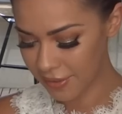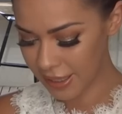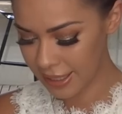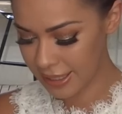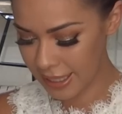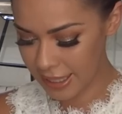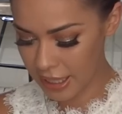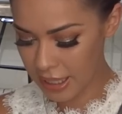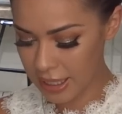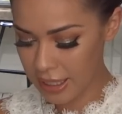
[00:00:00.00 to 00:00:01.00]
if I can take
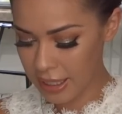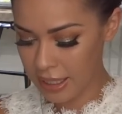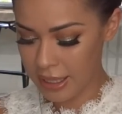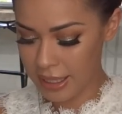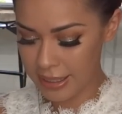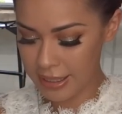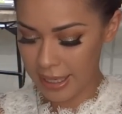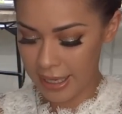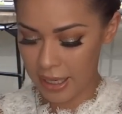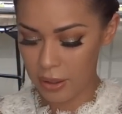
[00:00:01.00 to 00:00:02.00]

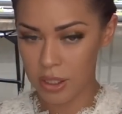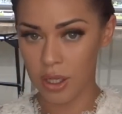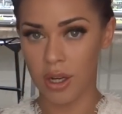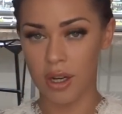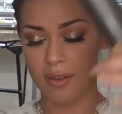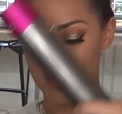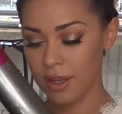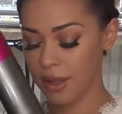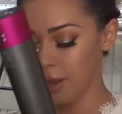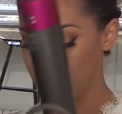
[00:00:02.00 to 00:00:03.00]
this out
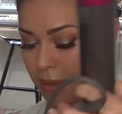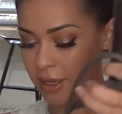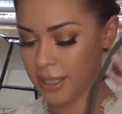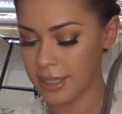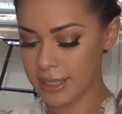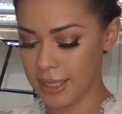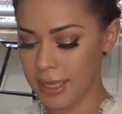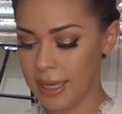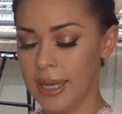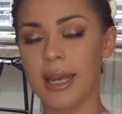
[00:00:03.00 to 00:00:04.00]
of the box,